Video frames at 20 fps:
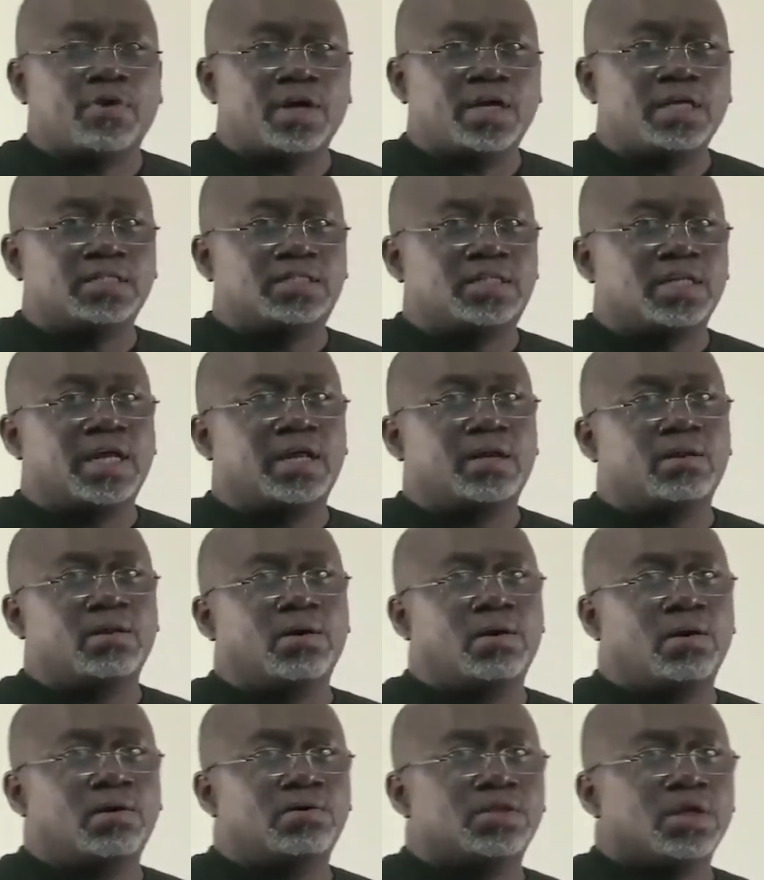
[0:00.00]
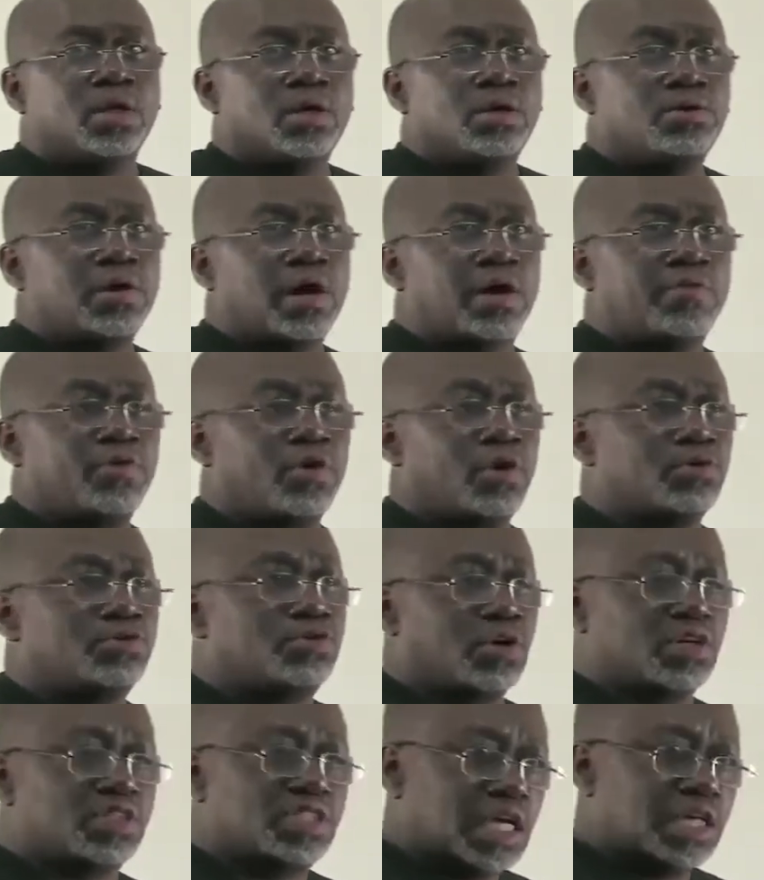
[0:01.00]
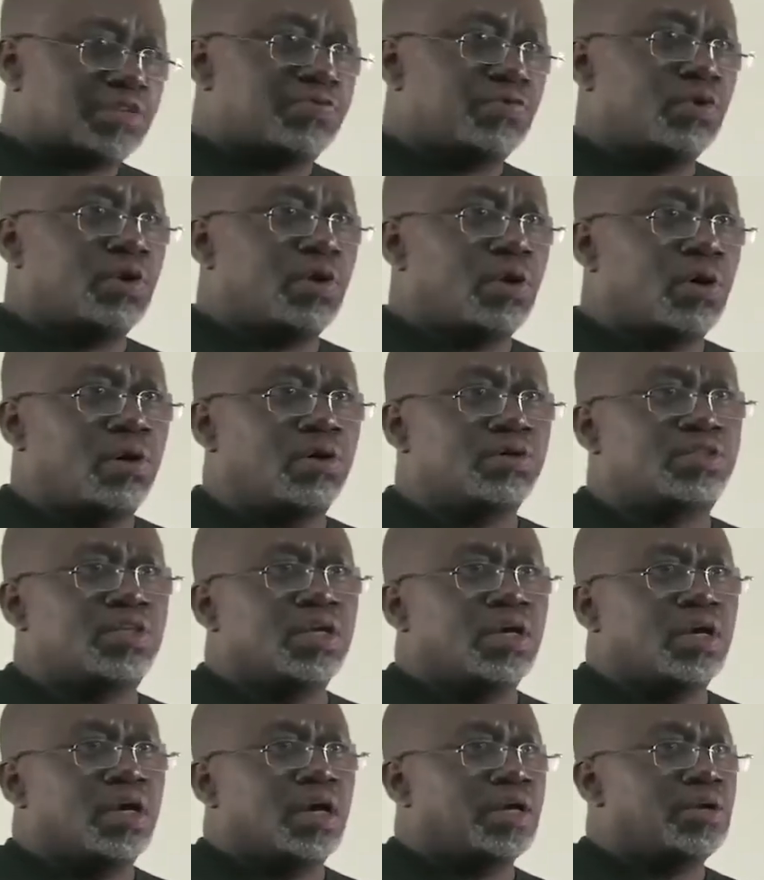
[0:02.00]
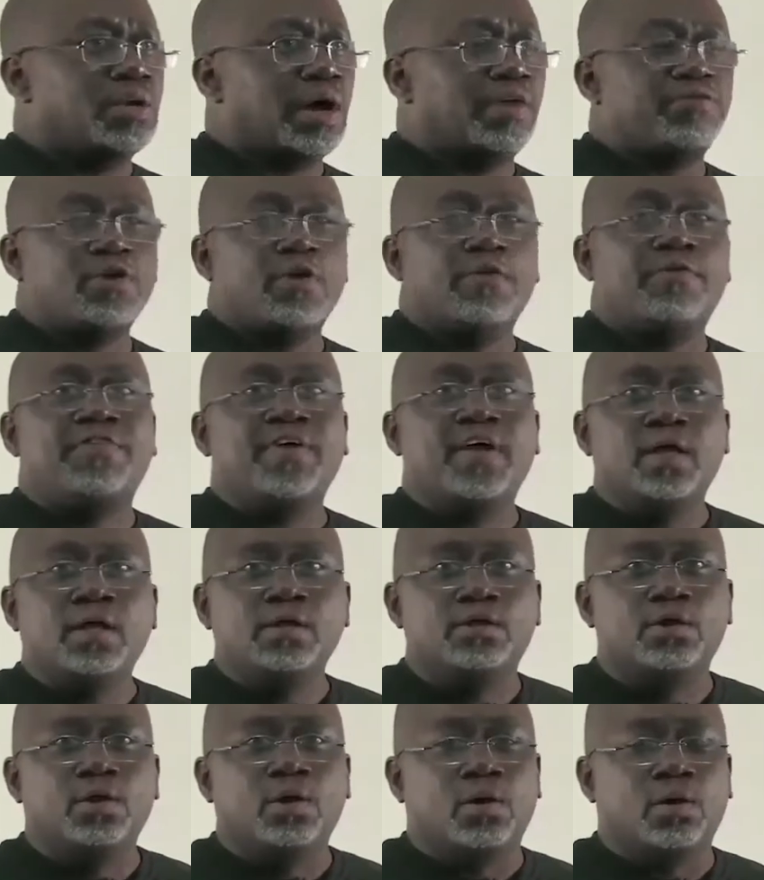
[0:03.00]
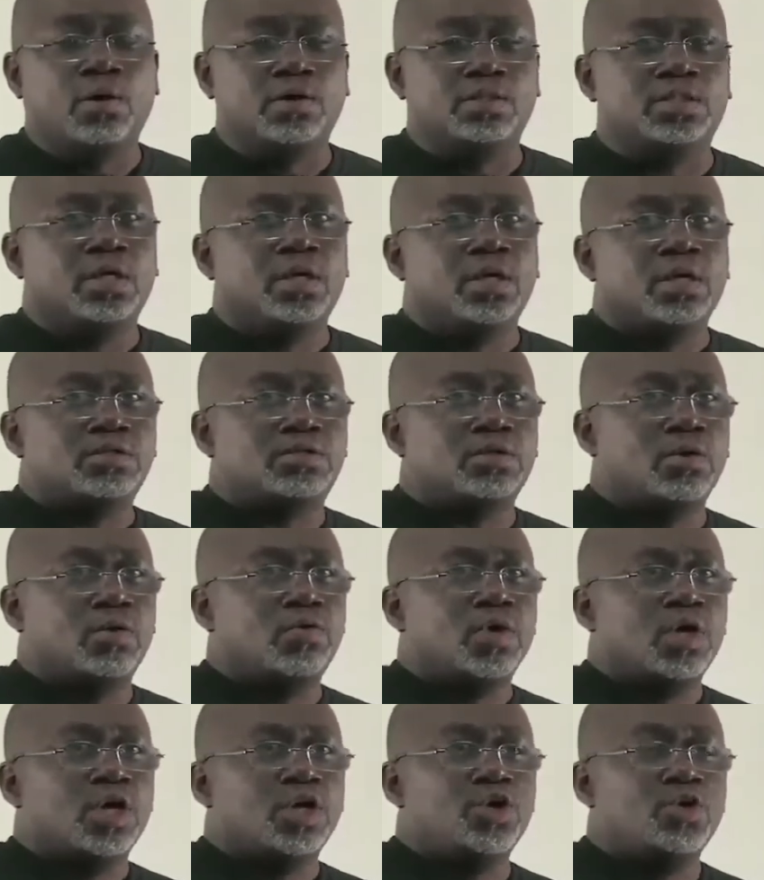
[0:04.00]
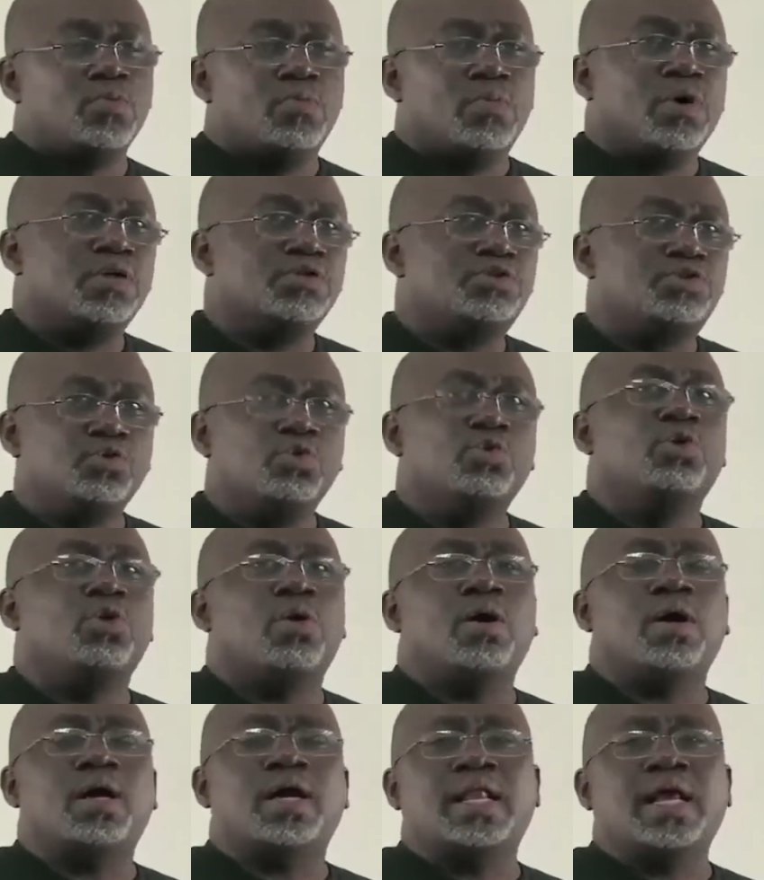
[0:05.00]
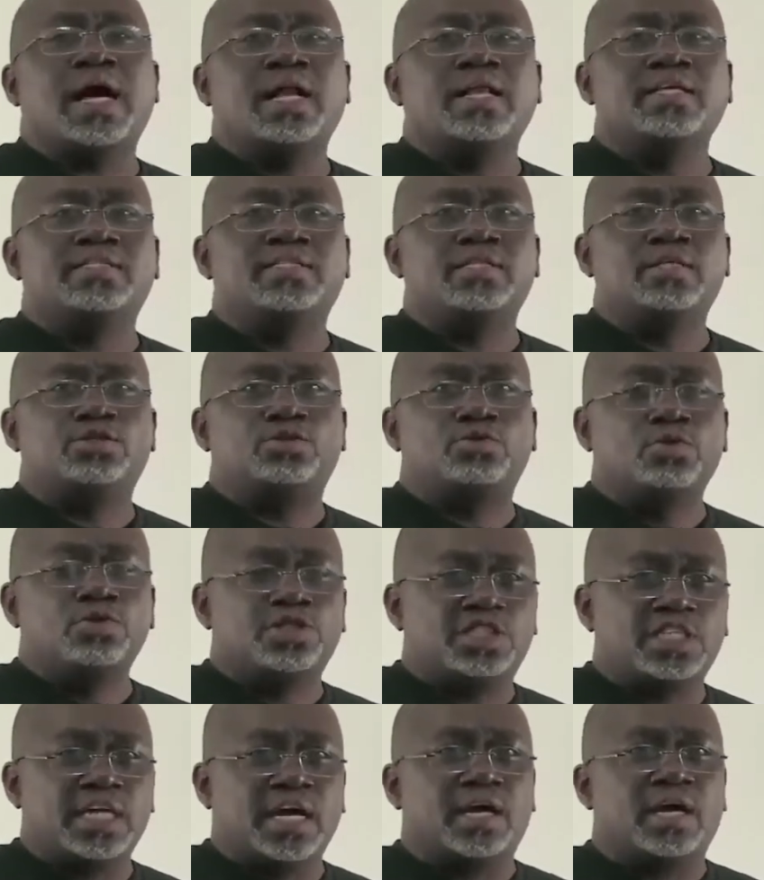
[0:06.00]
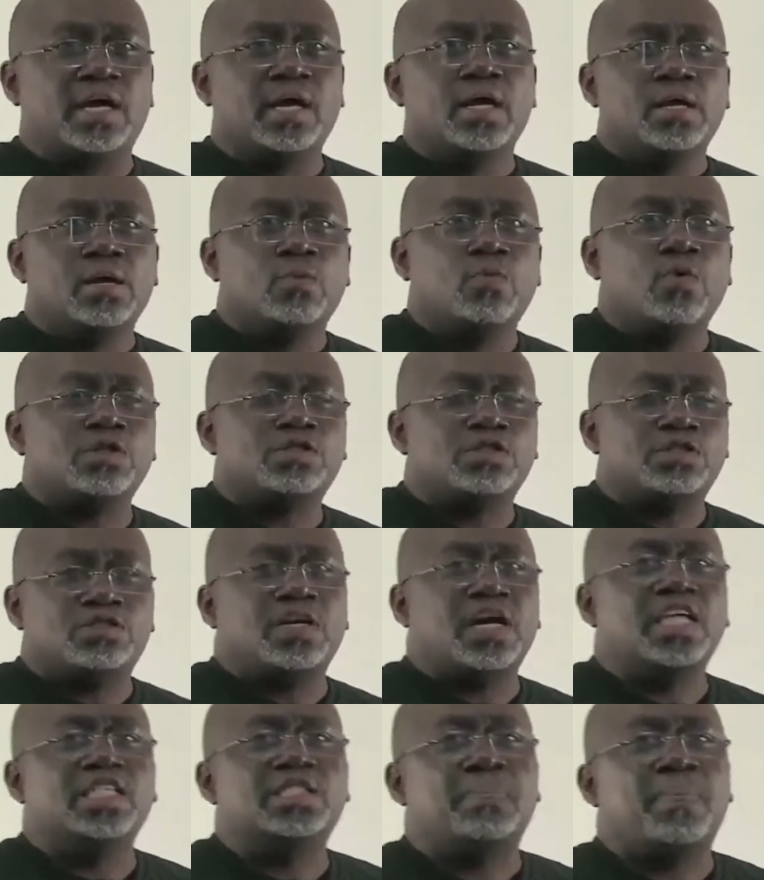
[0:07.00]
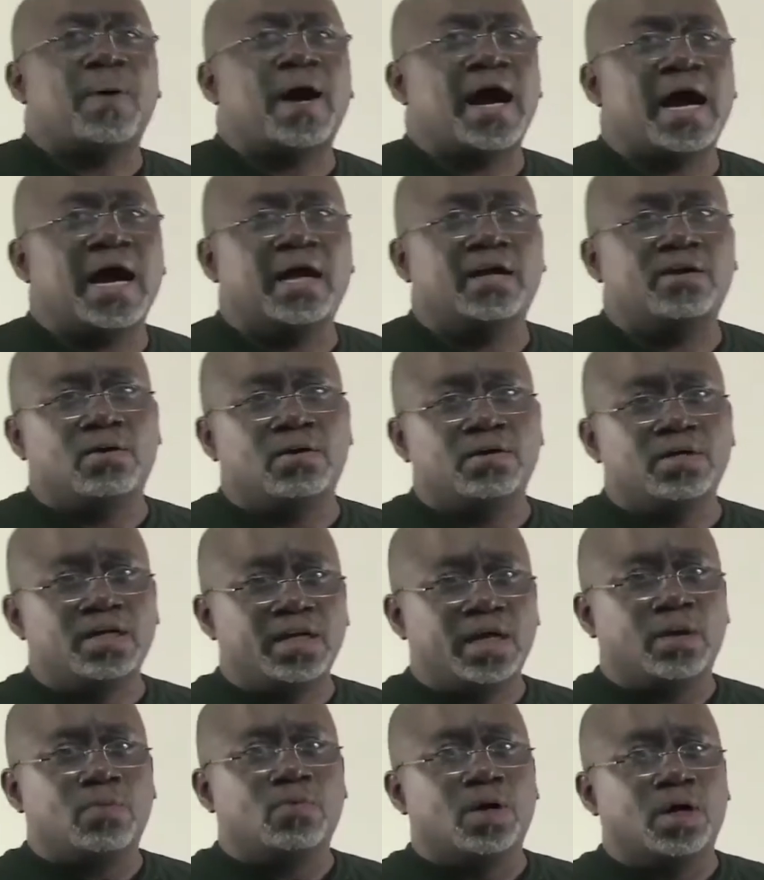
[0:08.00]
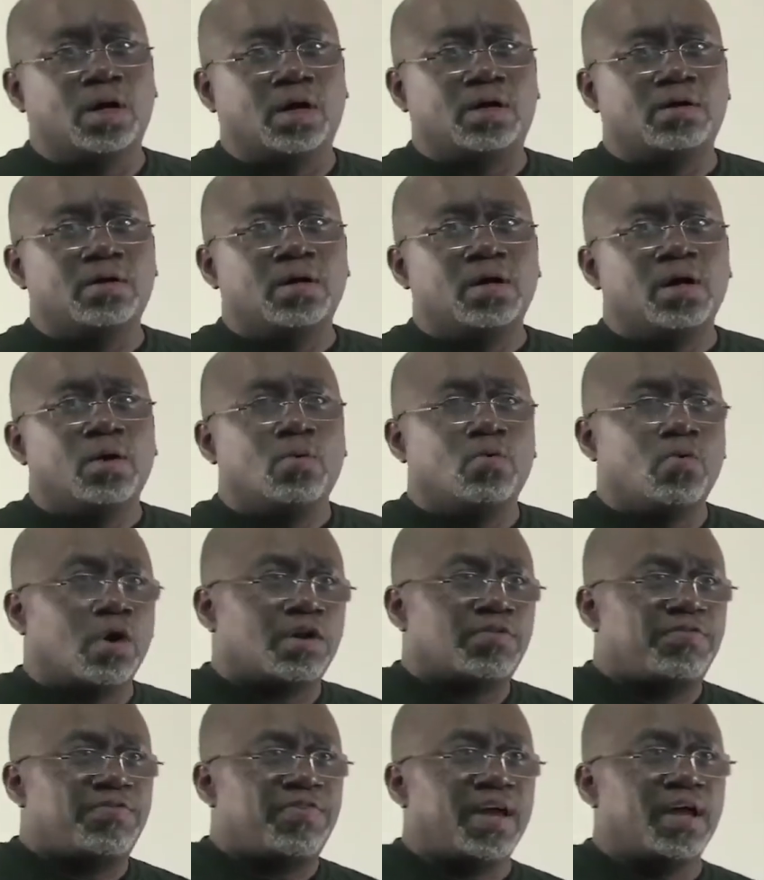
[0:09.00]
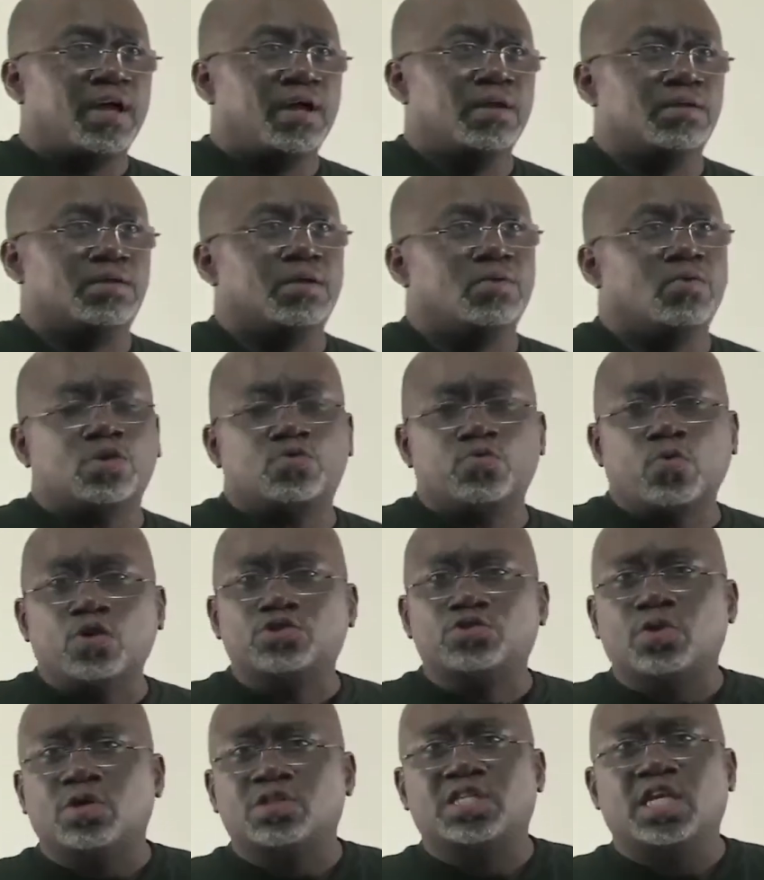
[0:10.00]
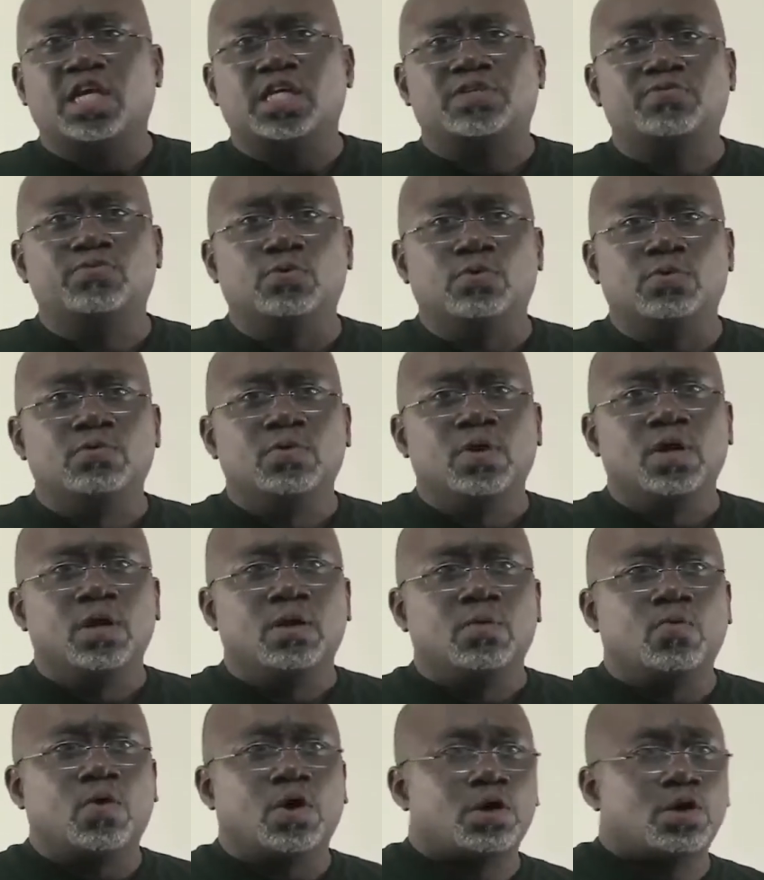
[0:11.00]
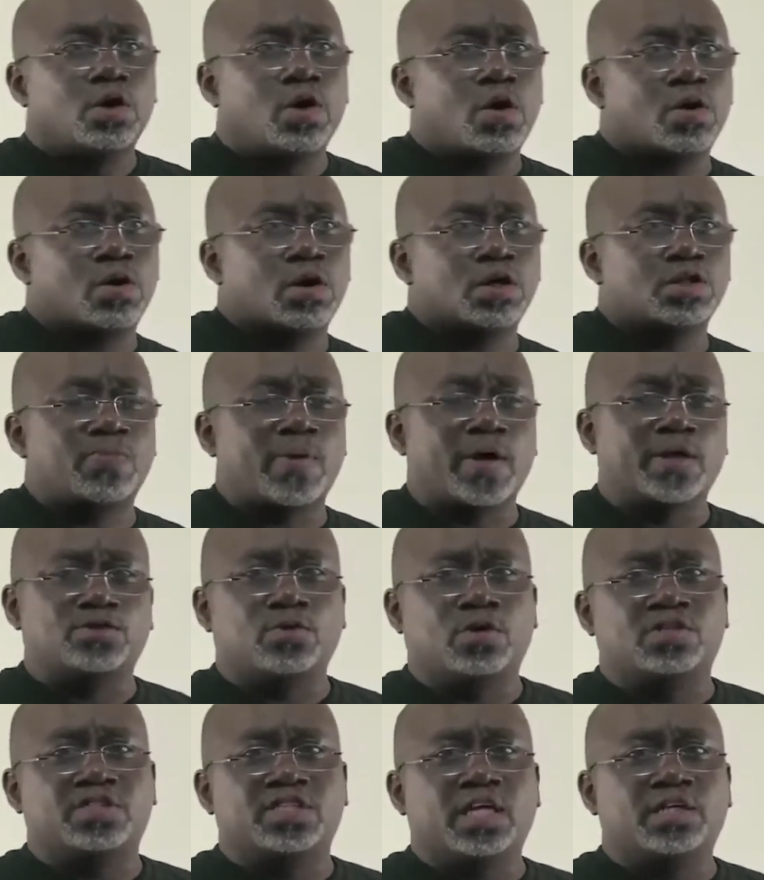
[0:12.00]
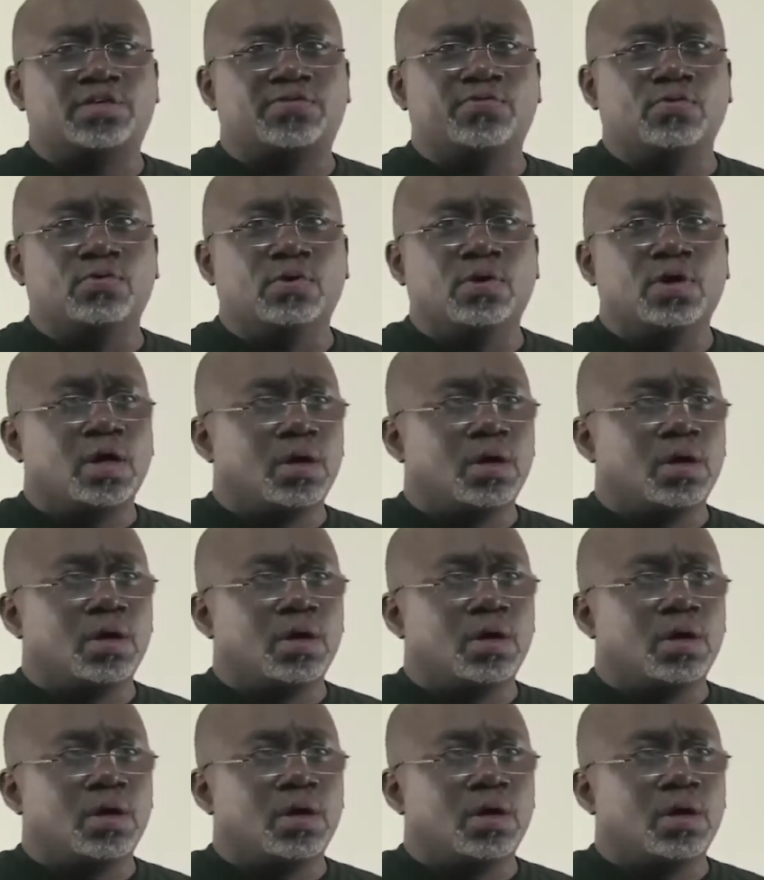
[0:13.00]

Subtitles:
your incident logs, you have your successful logs, and you have your failed logs. So you must do log analysis to check what transpired on the network, what failed, what was successful, what logons were successful,